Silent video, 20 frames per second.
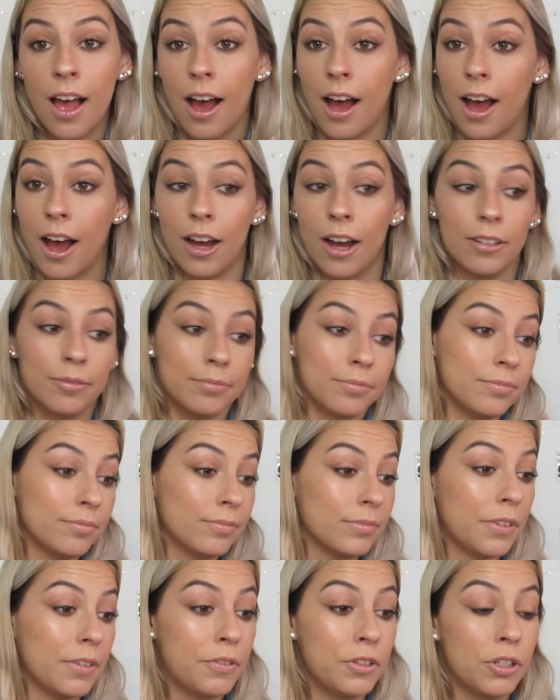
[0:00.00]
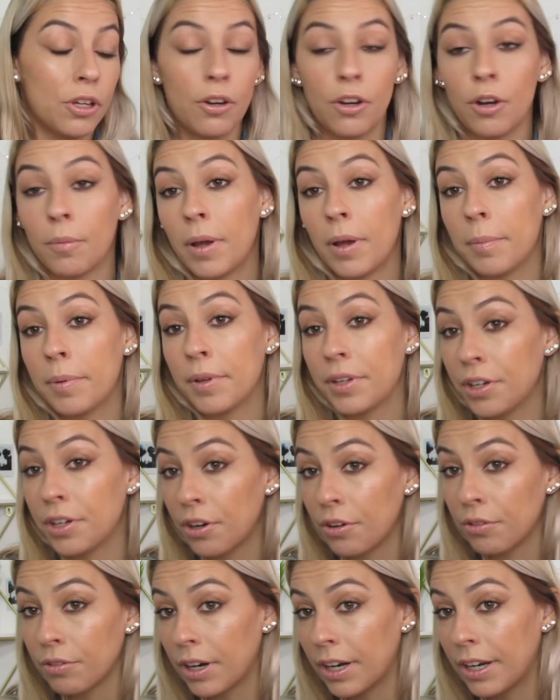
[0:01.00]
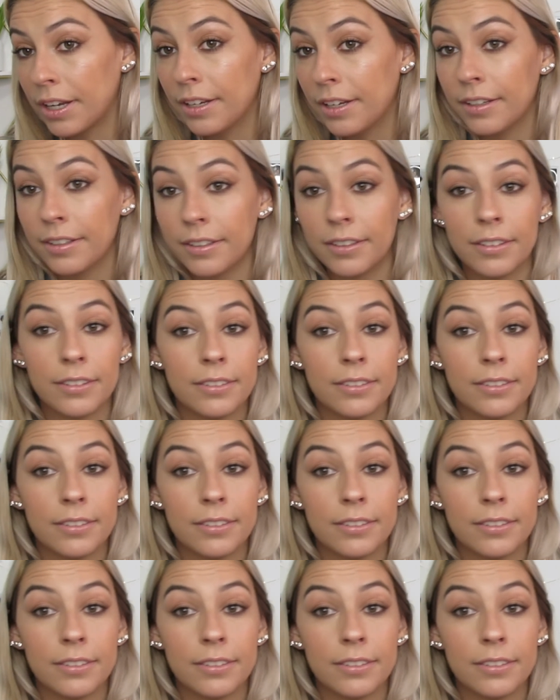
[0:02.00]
Um, if you don't know my opinion already,